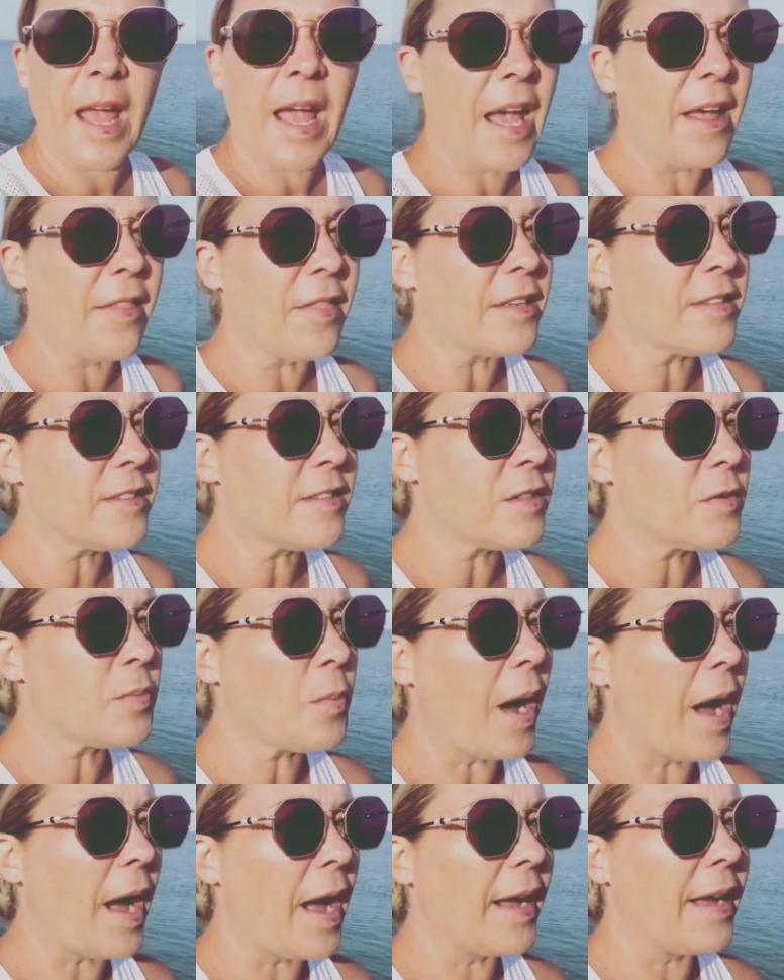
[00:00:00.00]
And this is
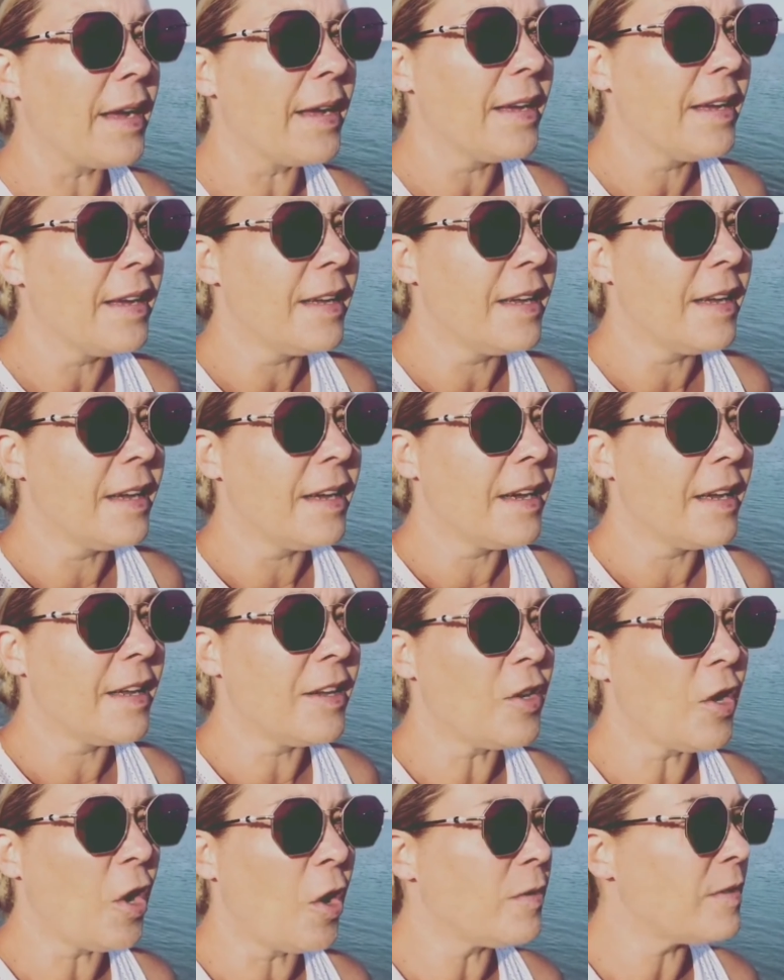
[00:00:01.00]
why,
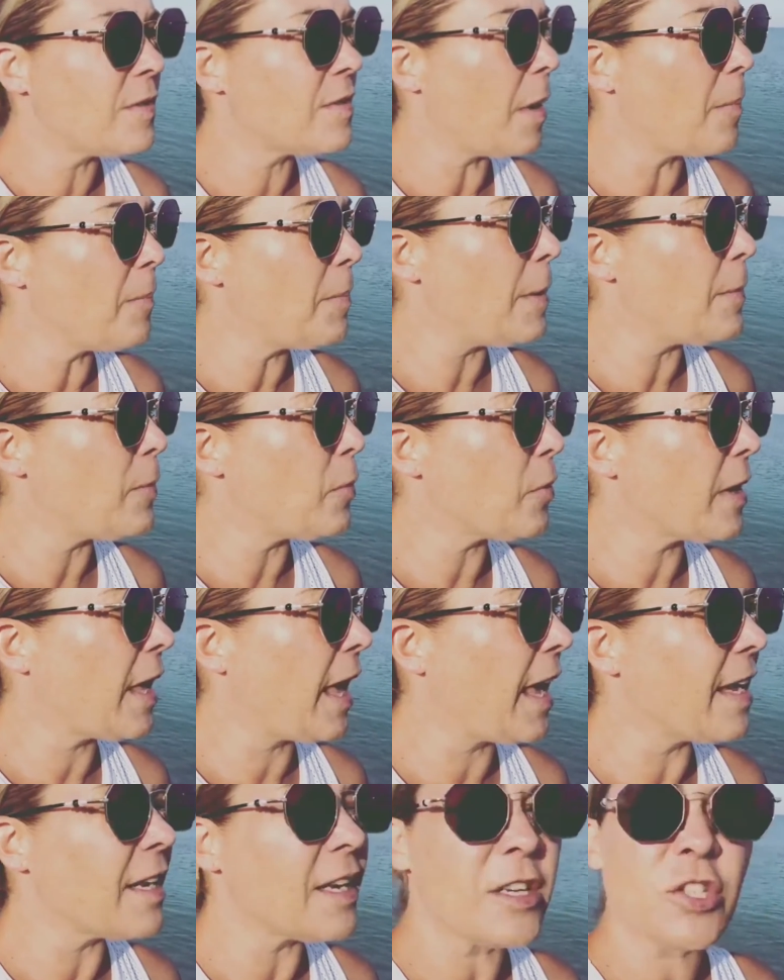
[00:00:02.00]
you know, some people
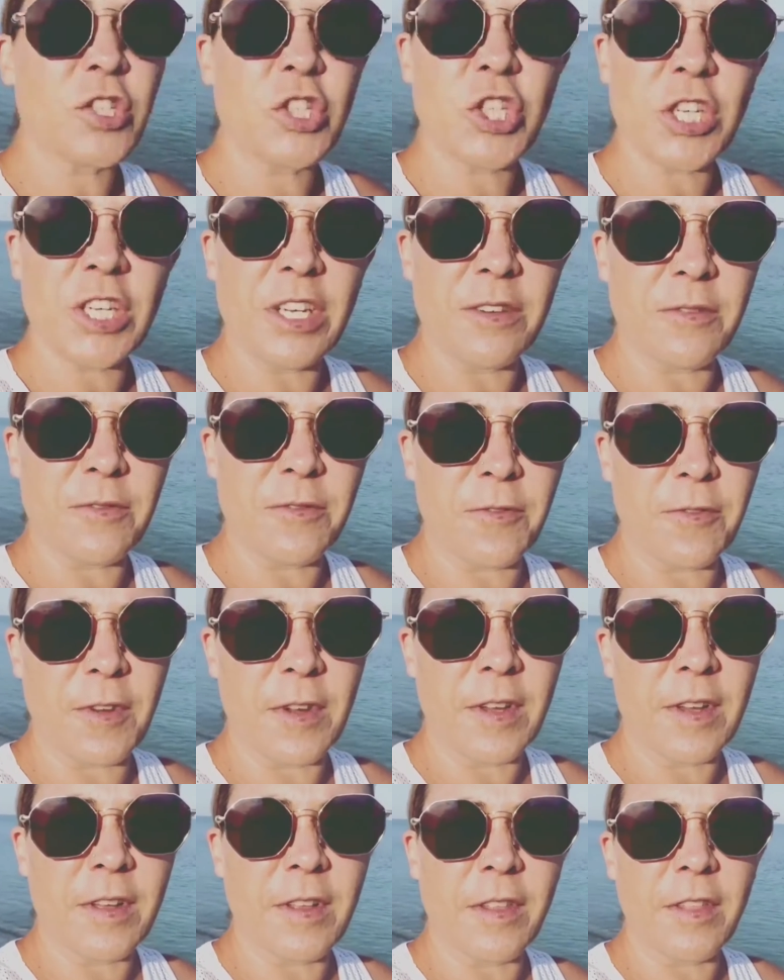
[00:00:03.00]
can't achieve
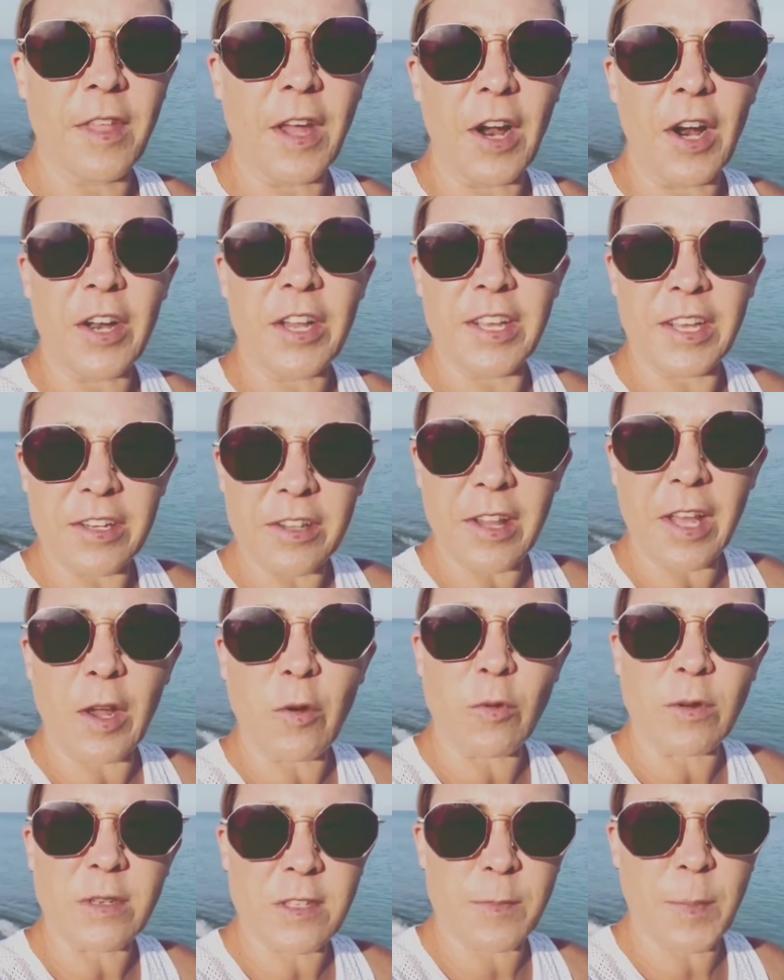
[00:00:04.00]
their
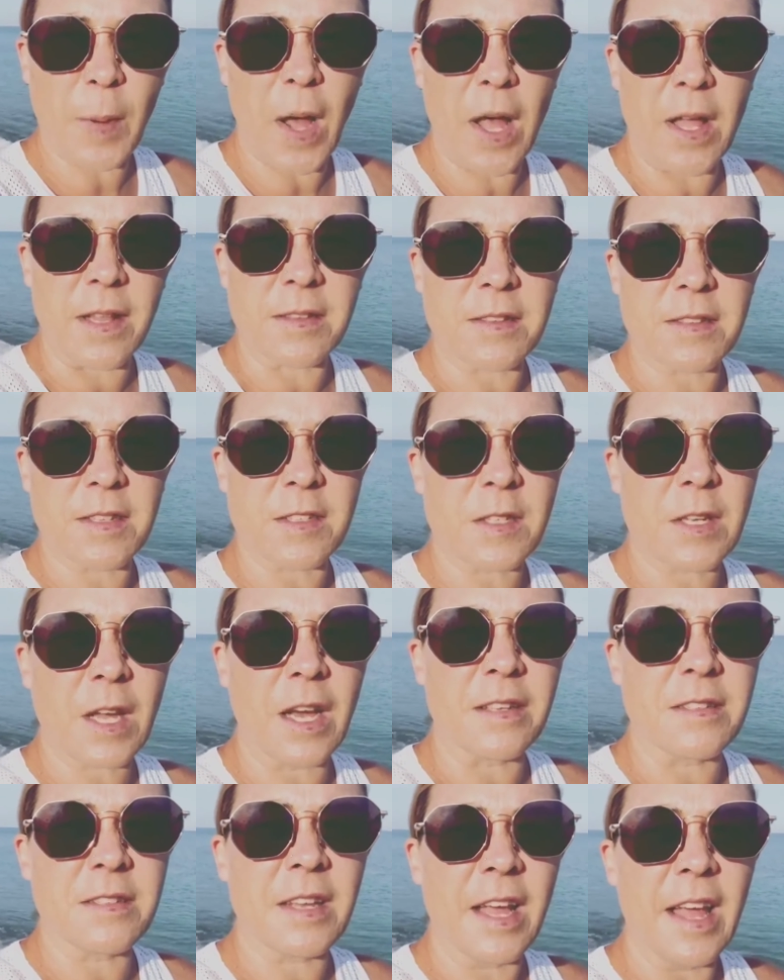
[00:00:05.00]
healing response, is
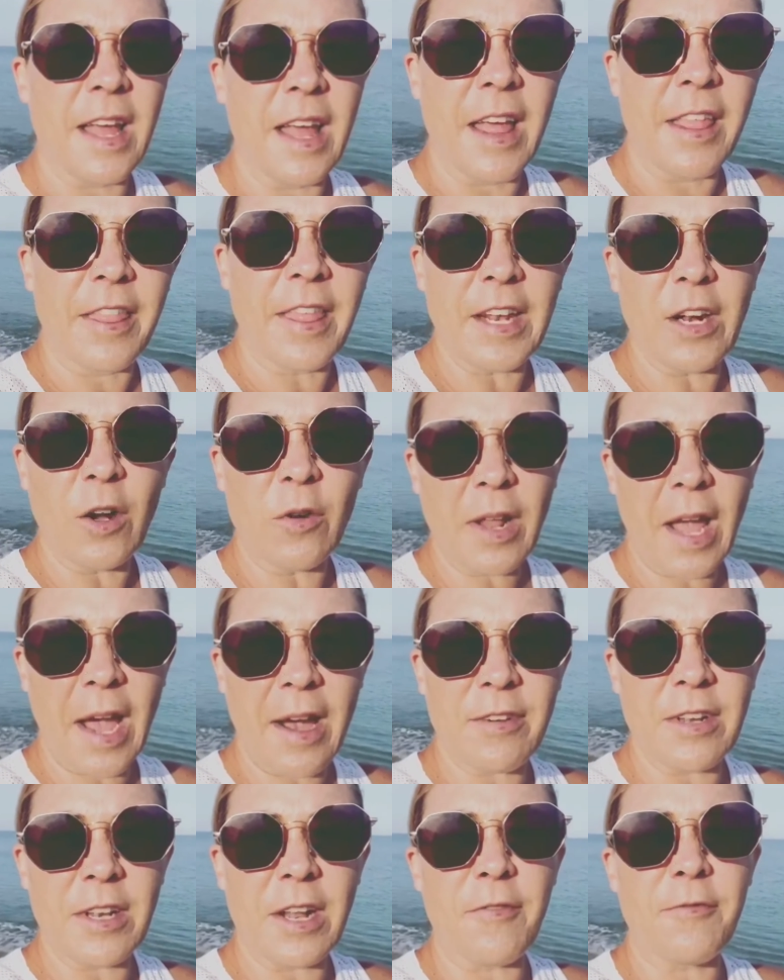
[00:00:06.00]
because they don't
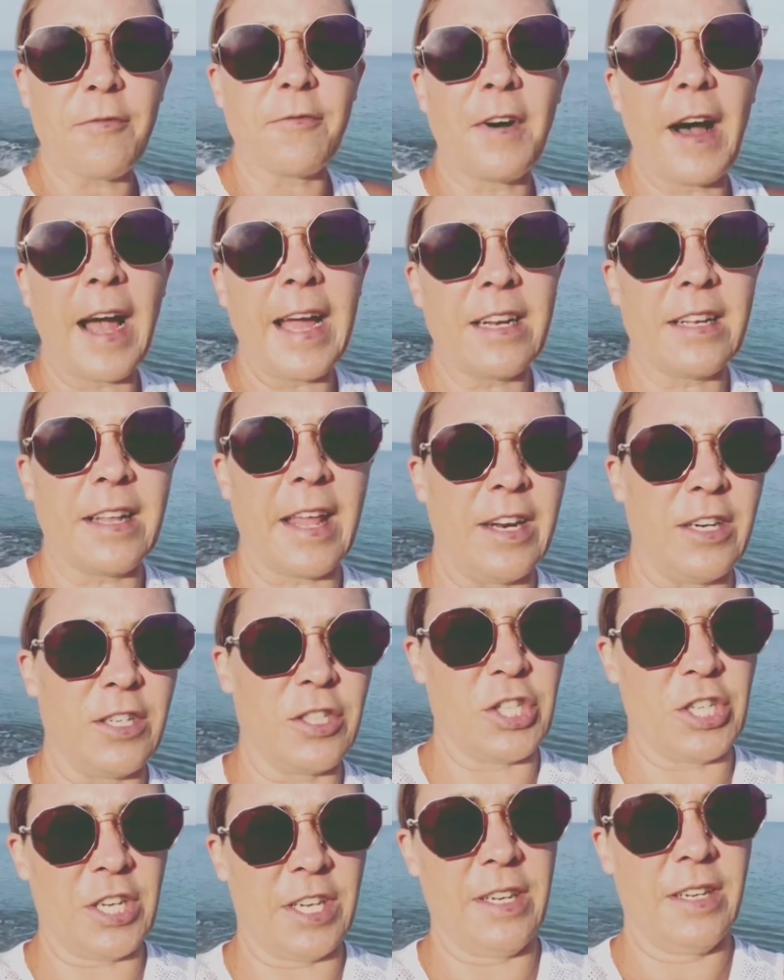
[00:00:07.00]
have enough vital
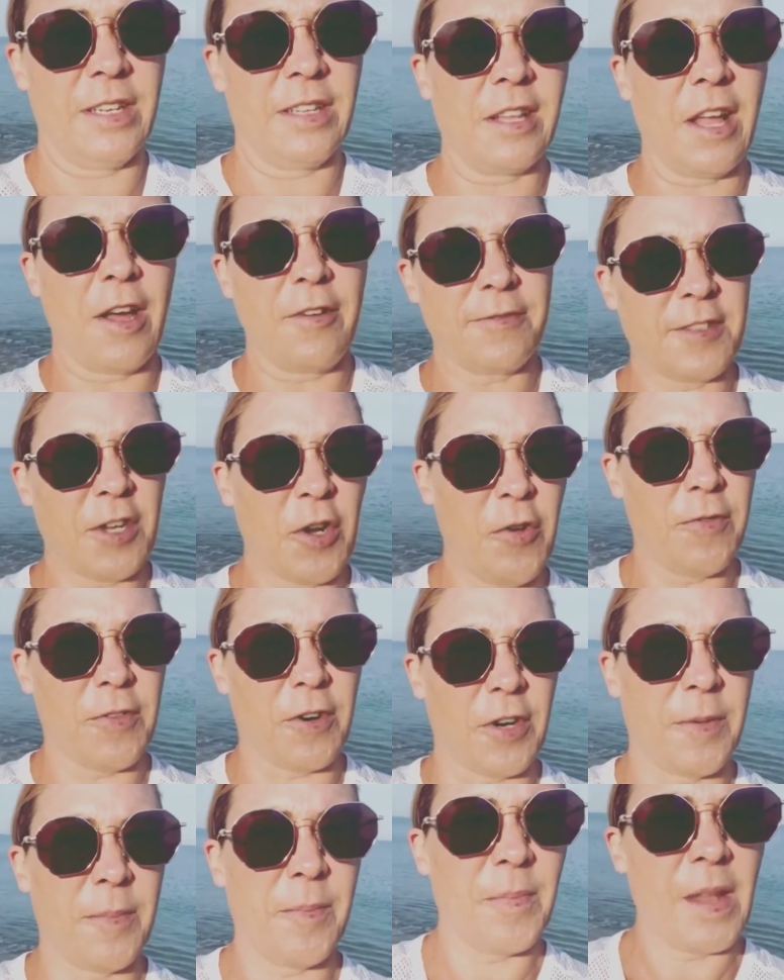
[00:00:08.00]
energy left
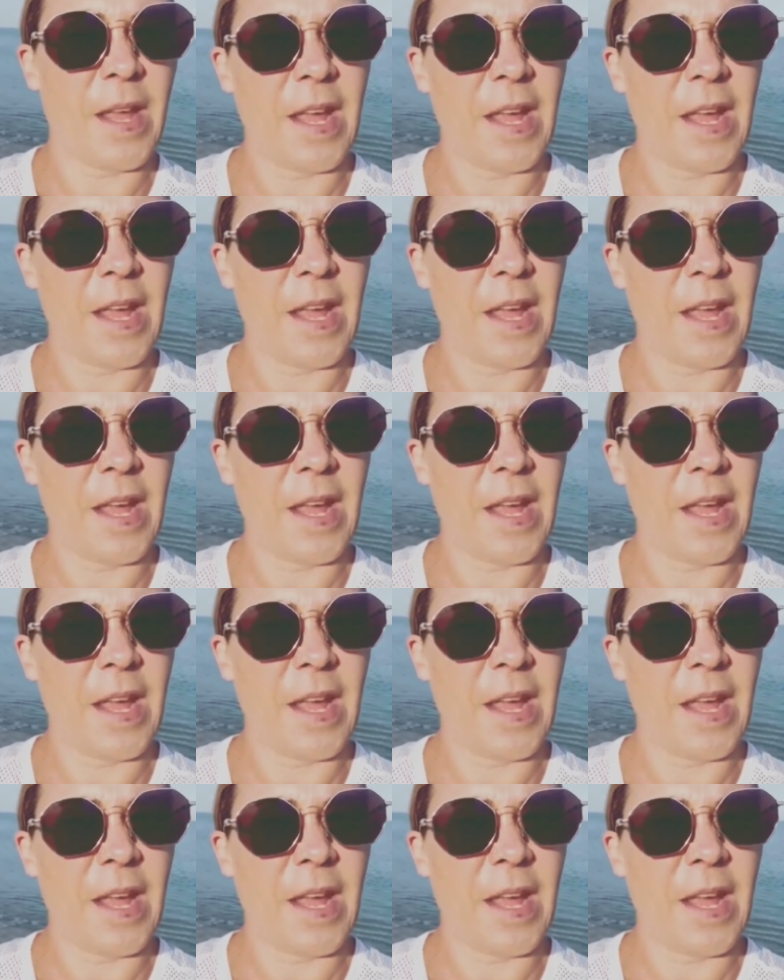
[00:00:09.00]
over.